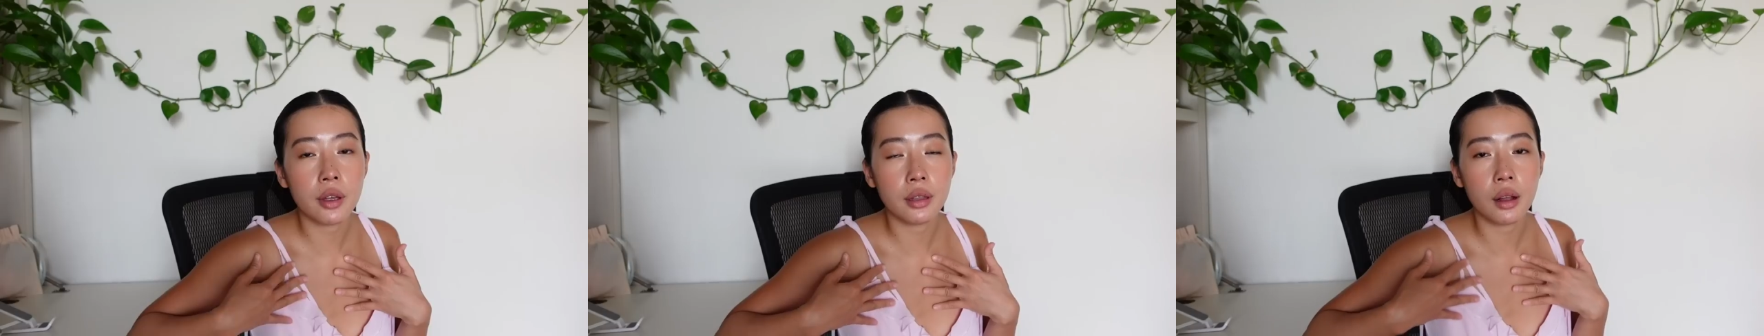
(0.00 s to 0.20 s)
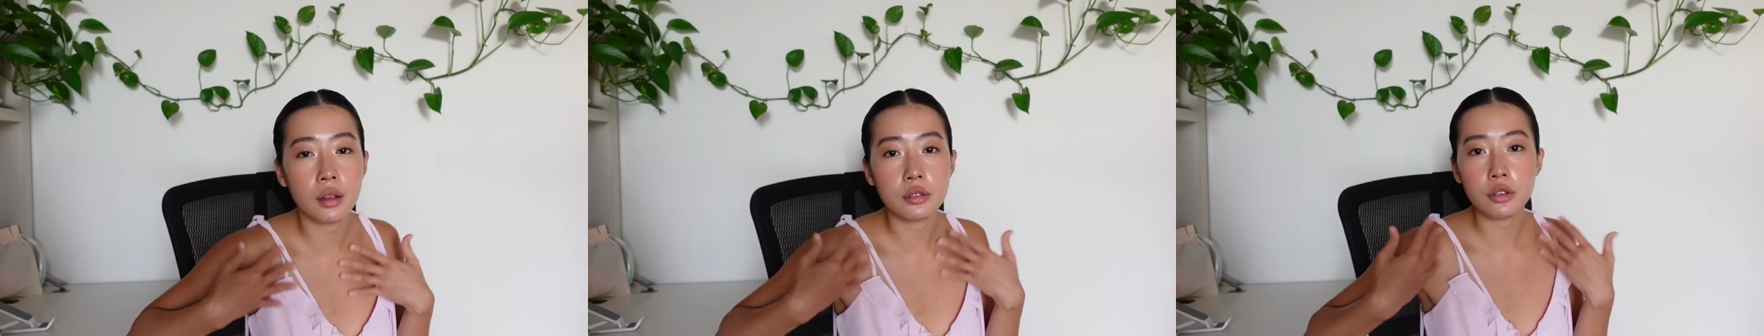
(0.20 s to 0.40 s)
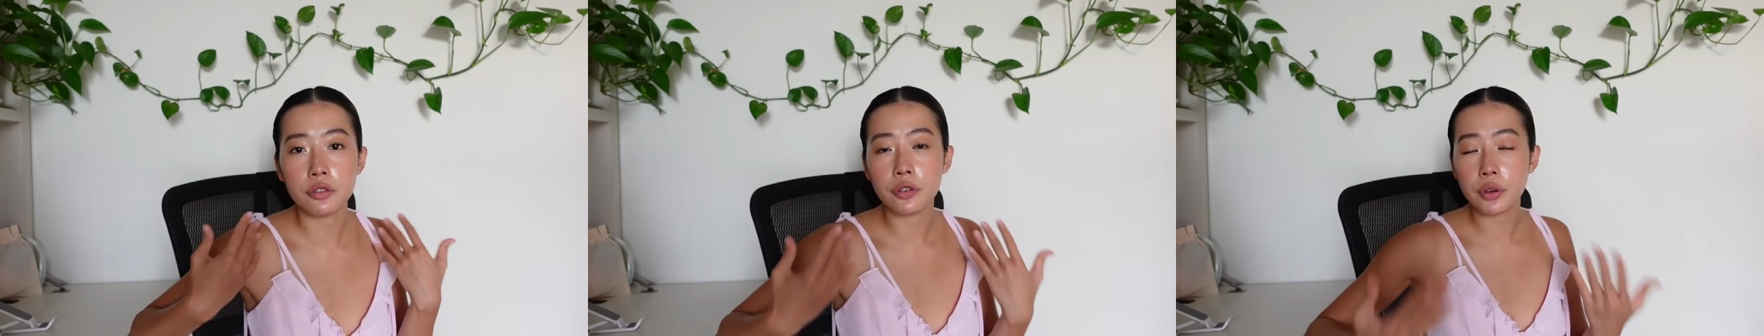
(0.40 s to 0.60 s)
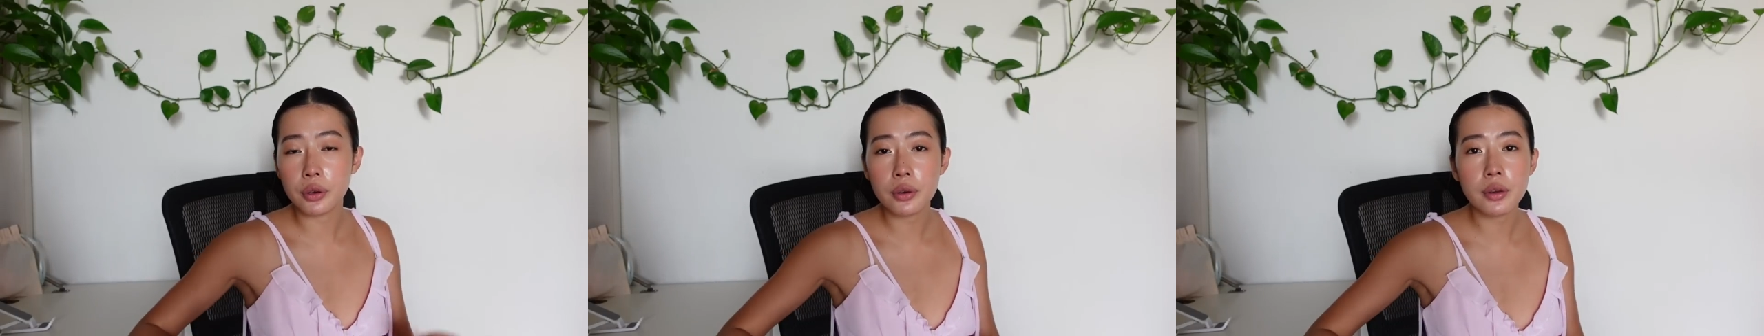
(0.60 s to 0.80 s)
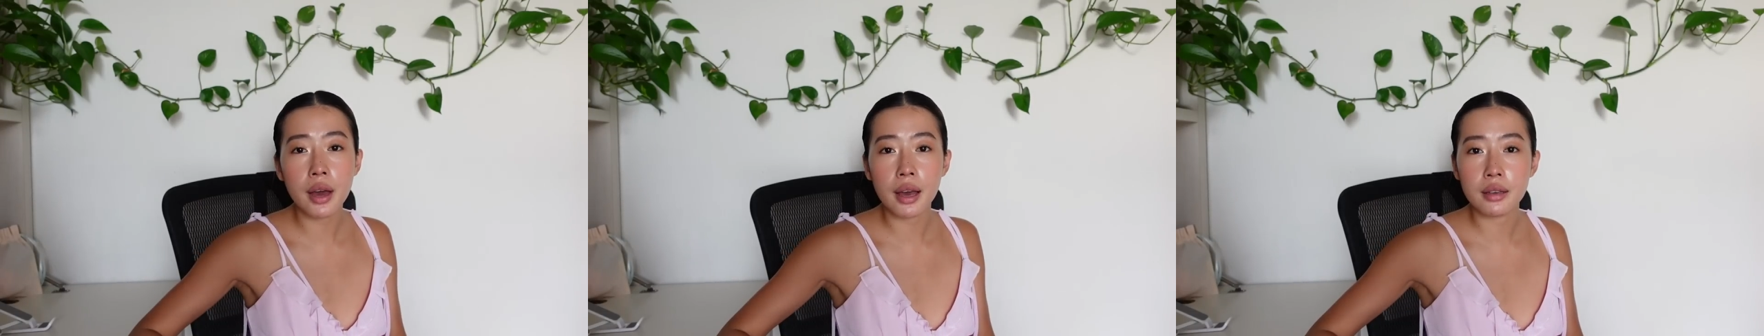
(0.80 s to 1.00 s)
and also for
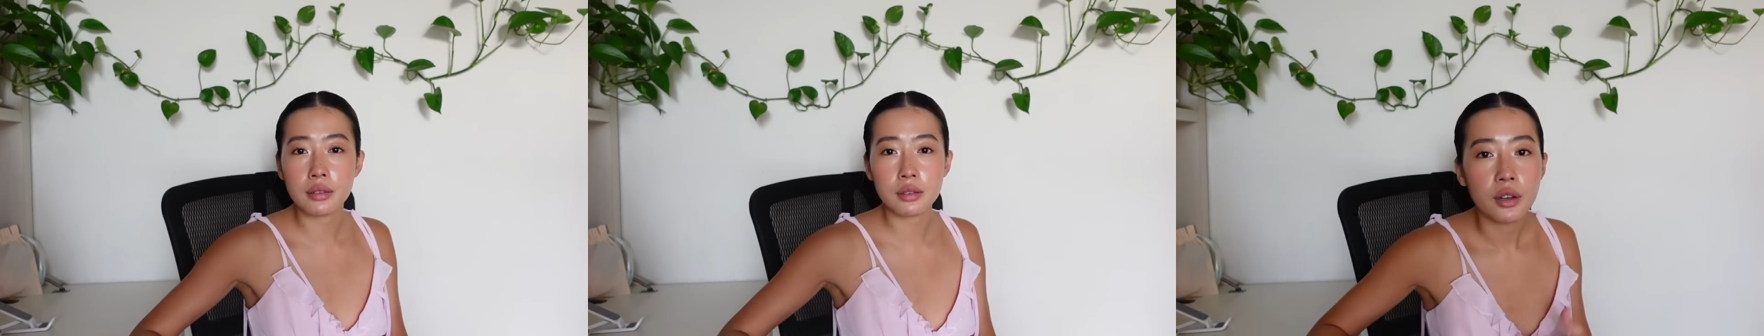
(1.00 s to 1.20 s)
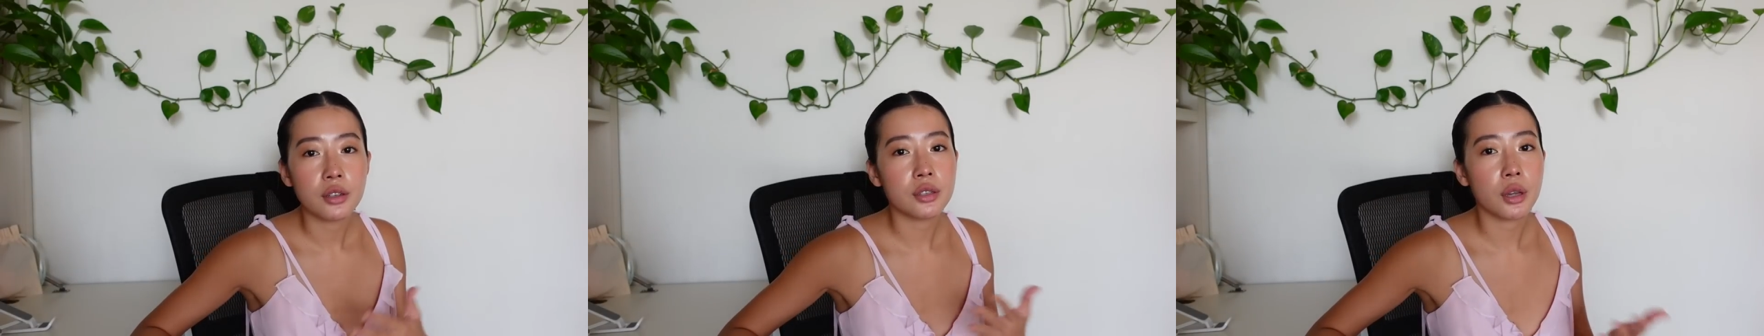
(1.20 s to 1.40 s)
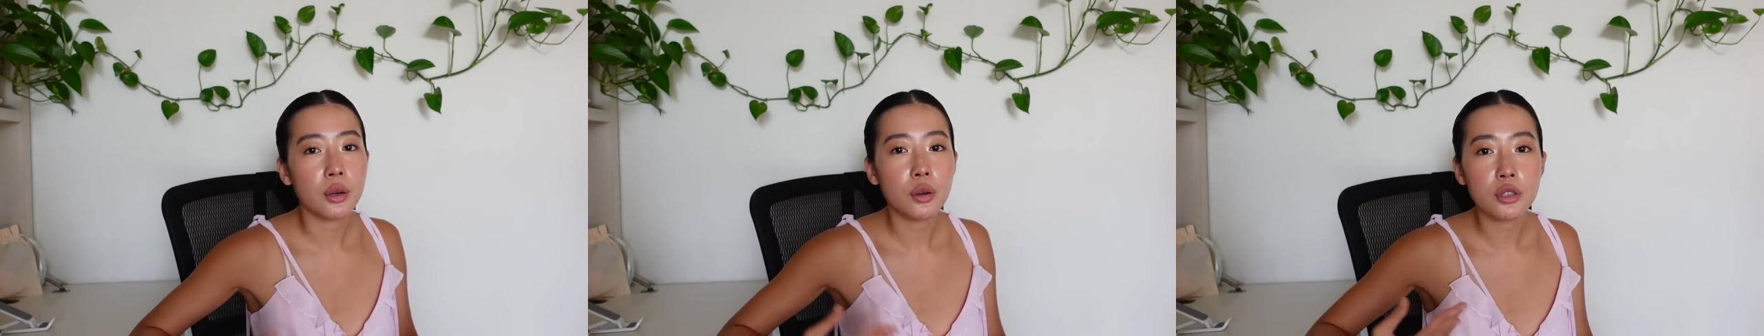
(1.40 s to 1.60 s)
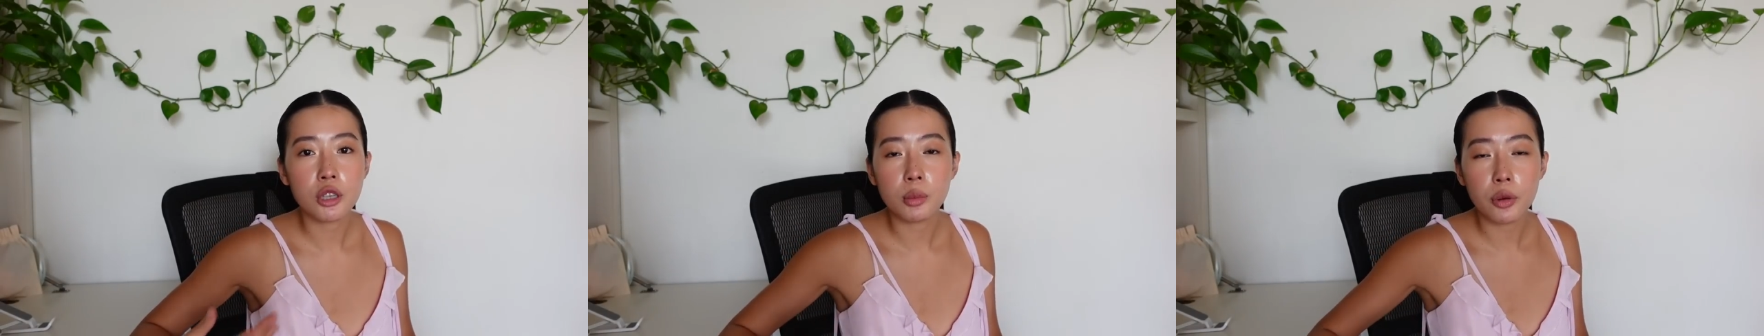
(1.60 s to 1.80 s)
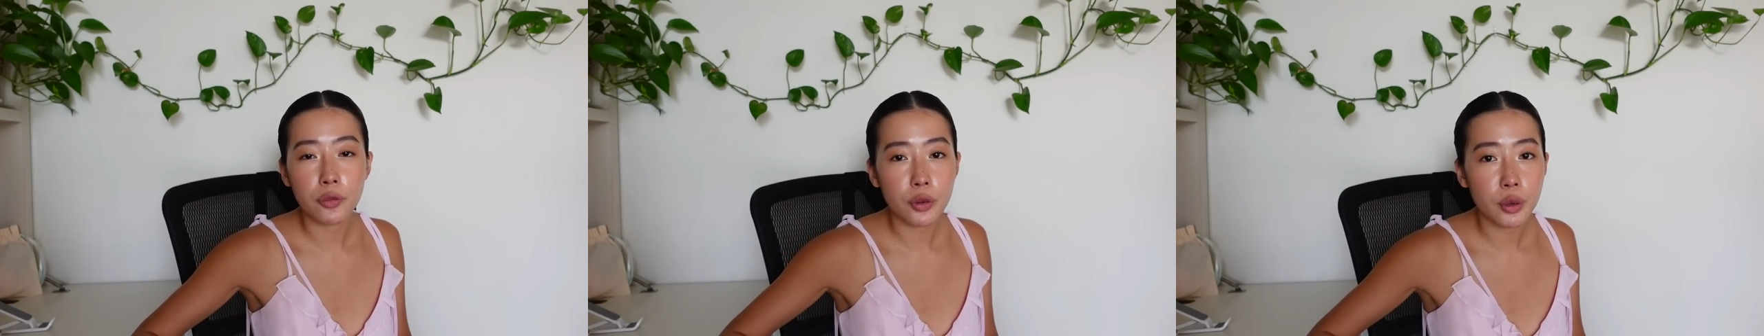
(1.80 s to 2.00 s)
you guys, because I know
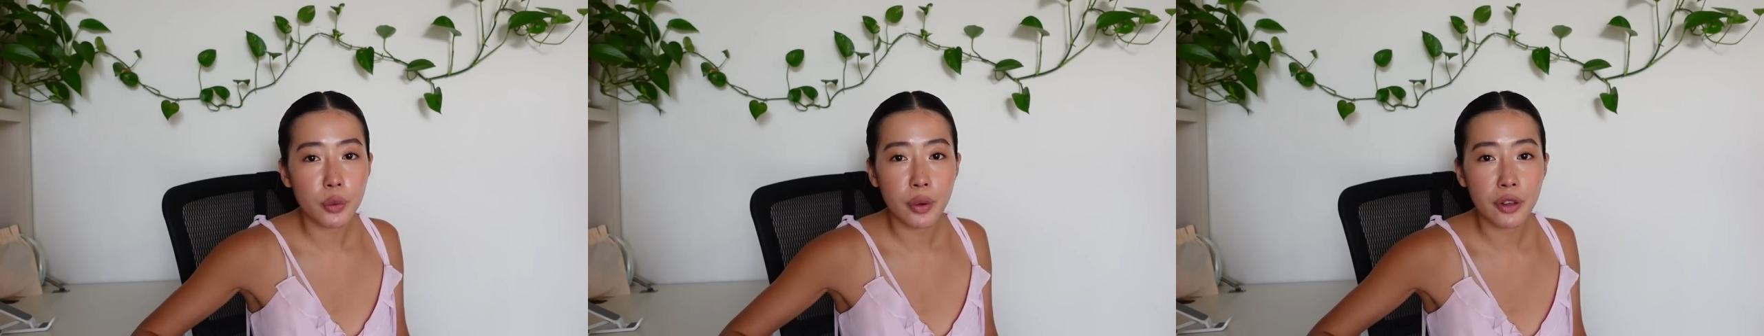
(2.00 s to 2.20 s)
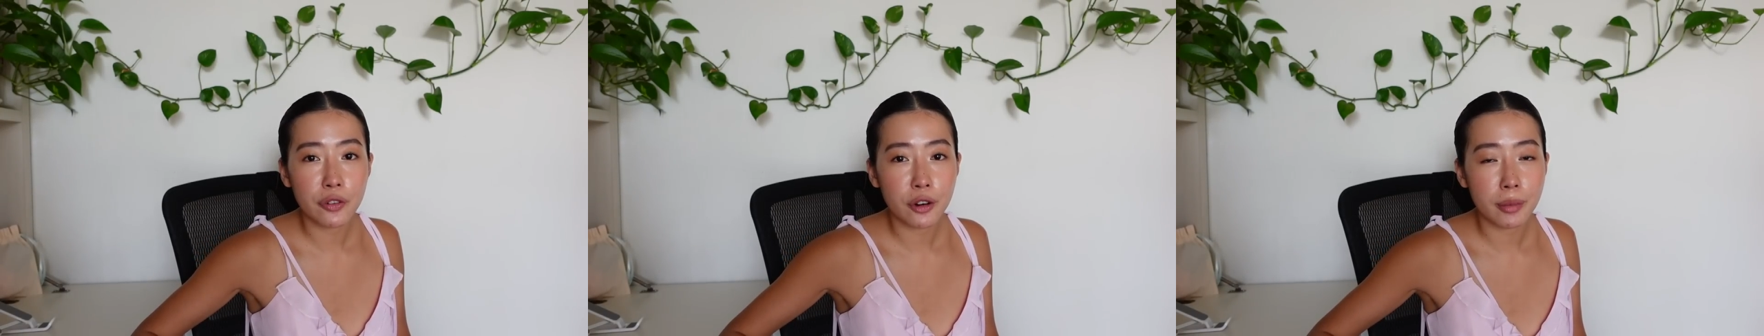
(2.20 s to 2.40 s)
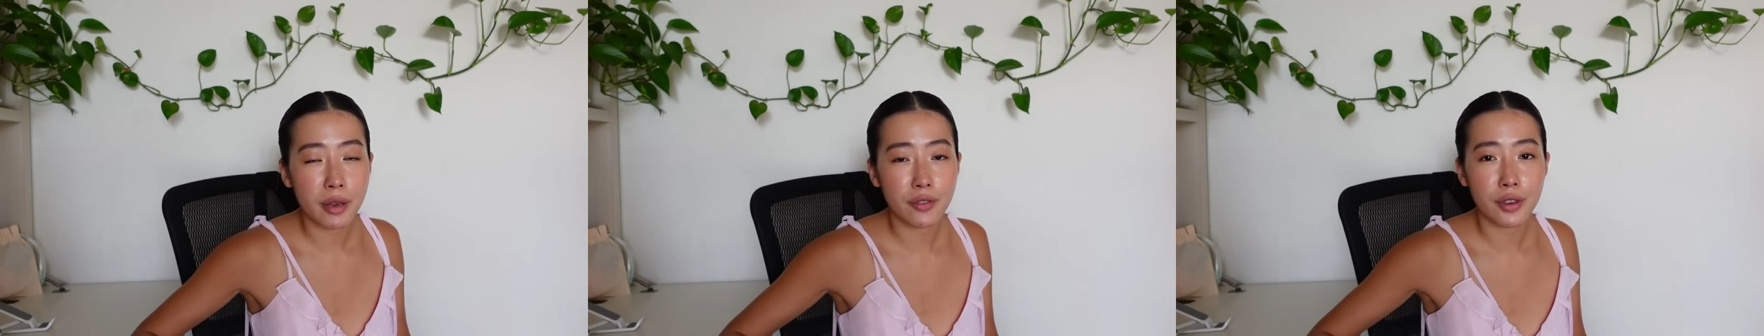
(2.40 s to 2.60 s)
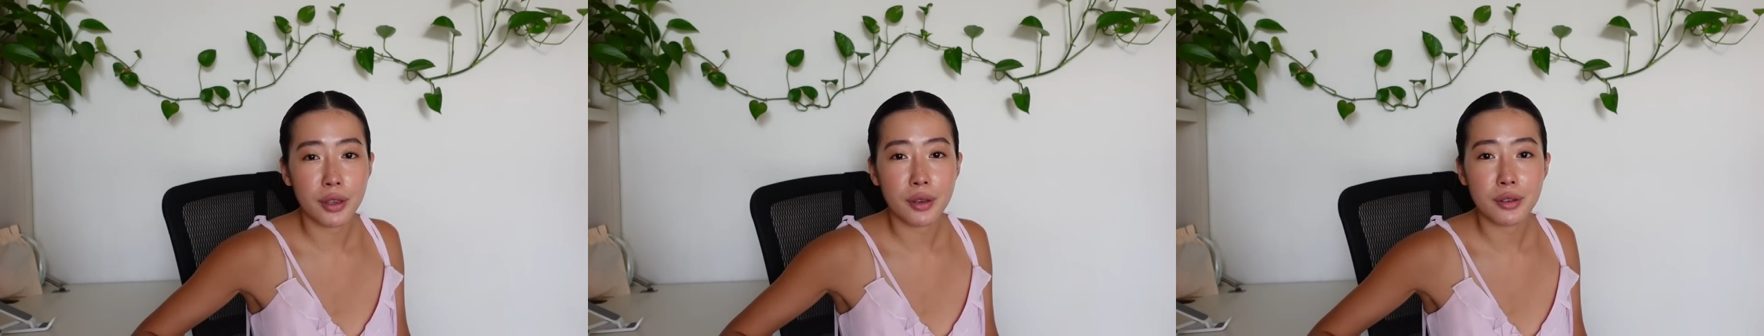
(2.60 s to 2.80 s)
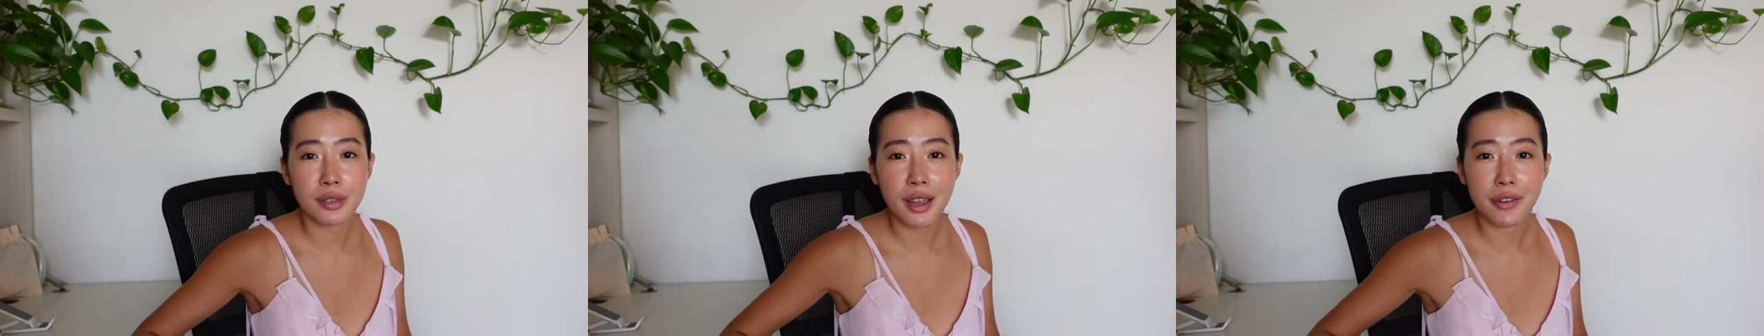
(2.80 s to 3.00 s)
some of you wait for my
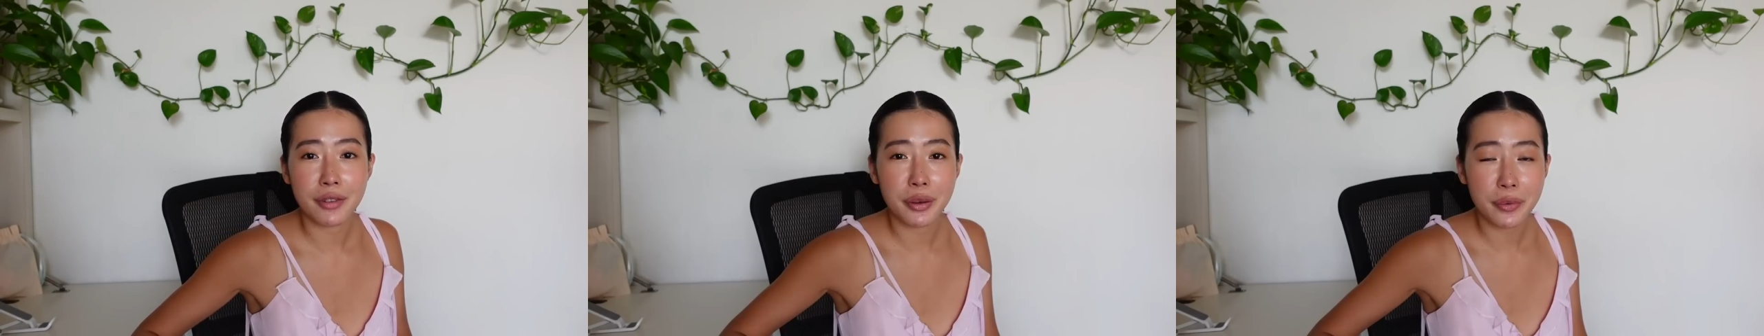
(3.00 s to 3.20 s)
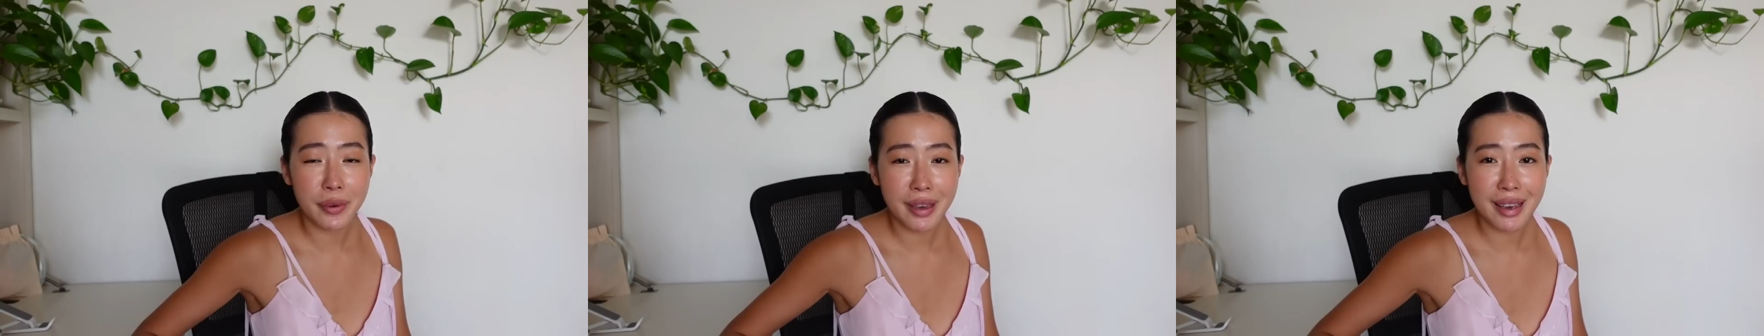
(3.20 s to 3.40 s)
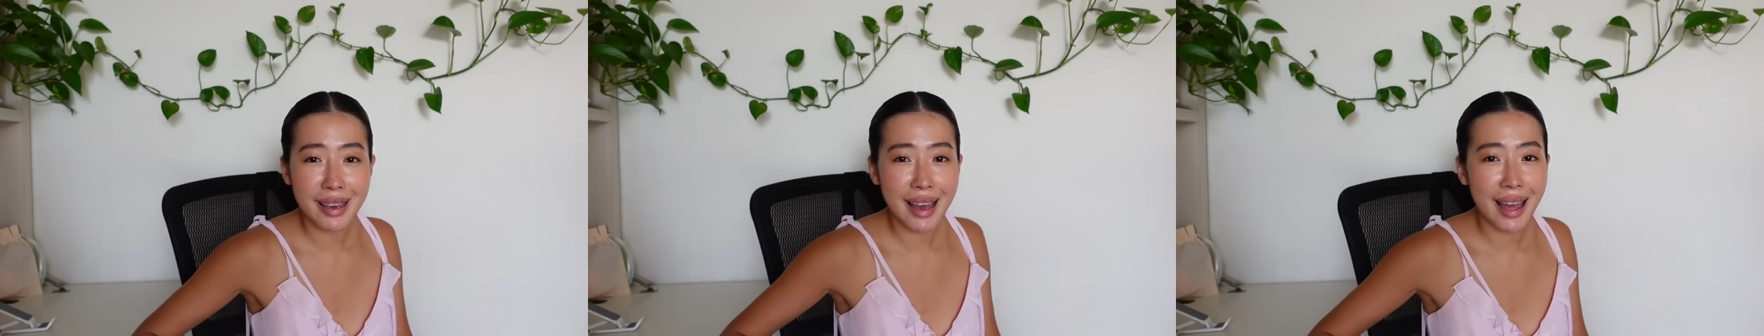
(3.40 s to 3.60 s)
videos every week,